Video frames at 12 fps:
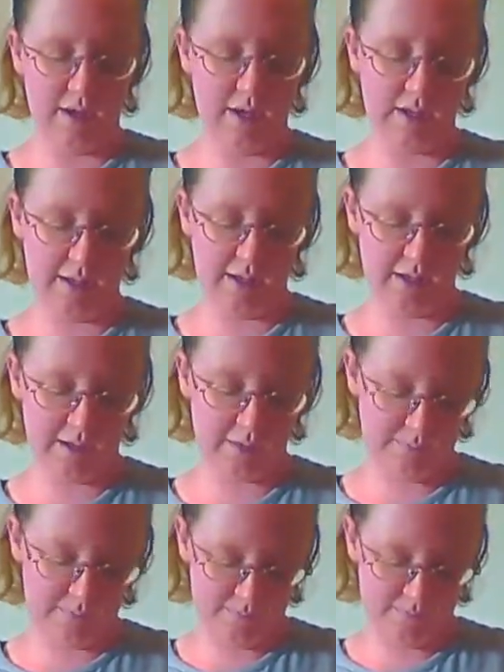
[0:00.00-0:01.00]
And
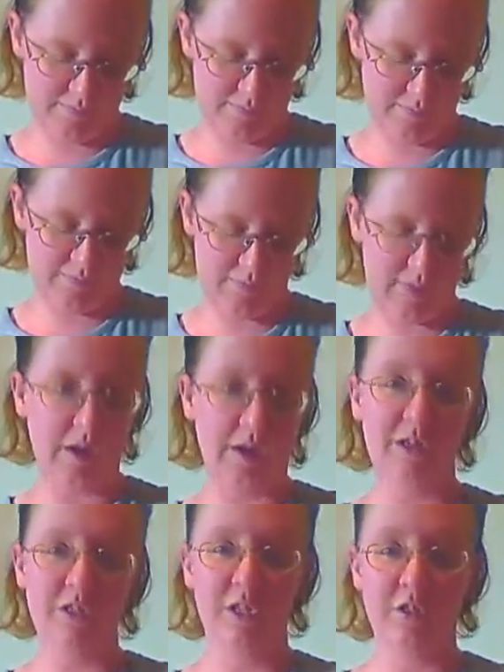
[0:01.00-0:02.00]
then I
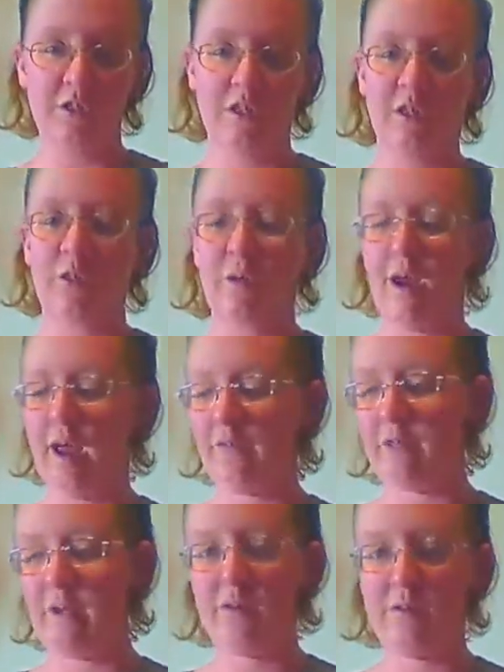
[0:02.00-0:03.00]
already showed you the
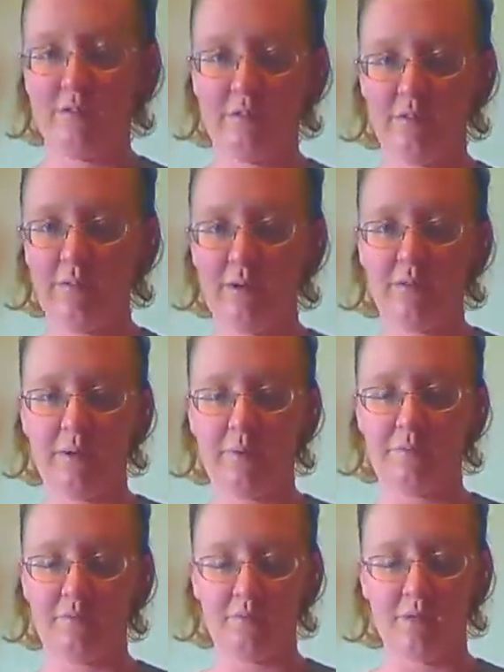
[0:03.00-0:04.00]
Kraft. That was a piece of paper
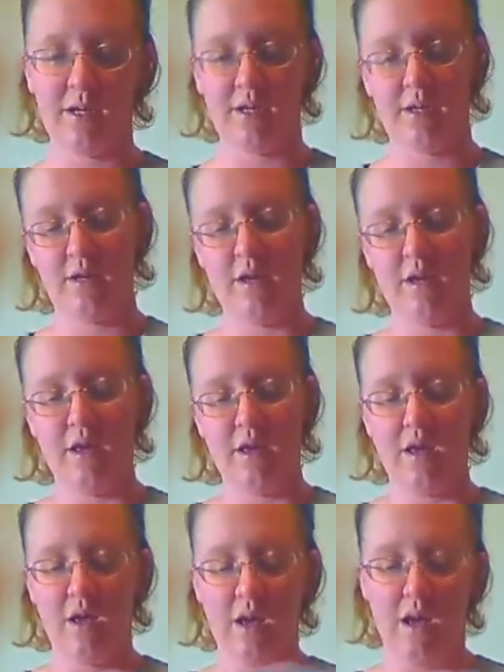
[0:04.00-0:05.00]
from that.
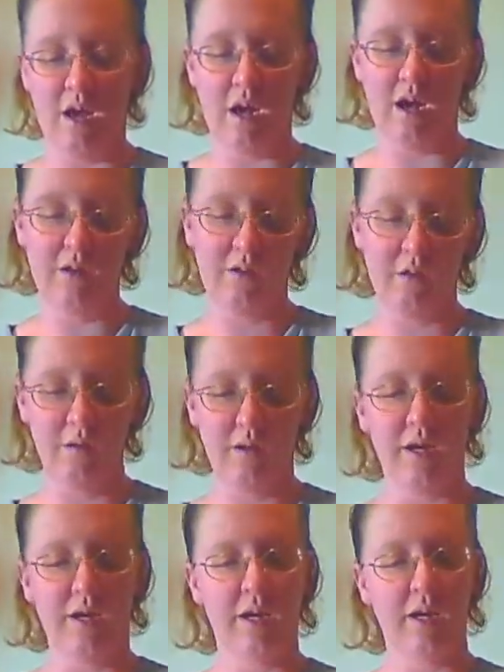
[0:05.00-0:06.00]
I also
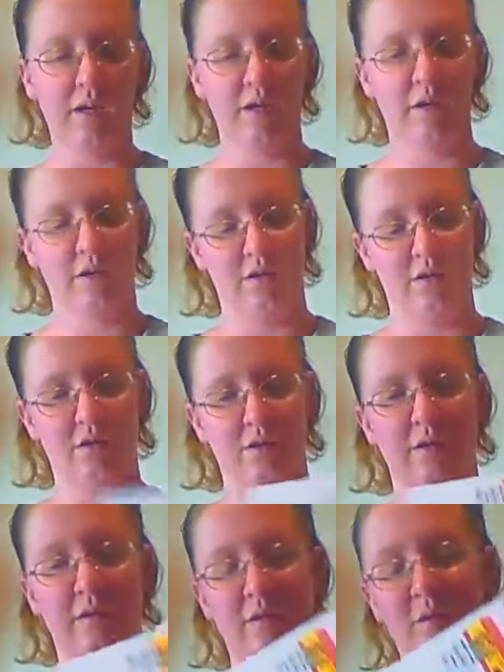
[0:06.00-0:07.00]
got
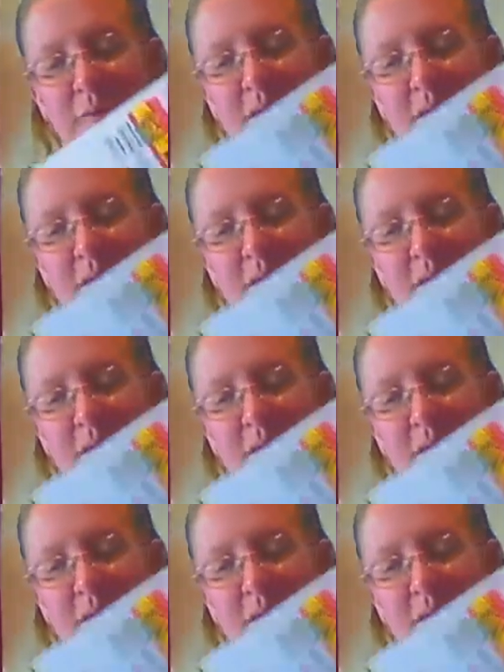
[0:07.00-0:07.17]
this little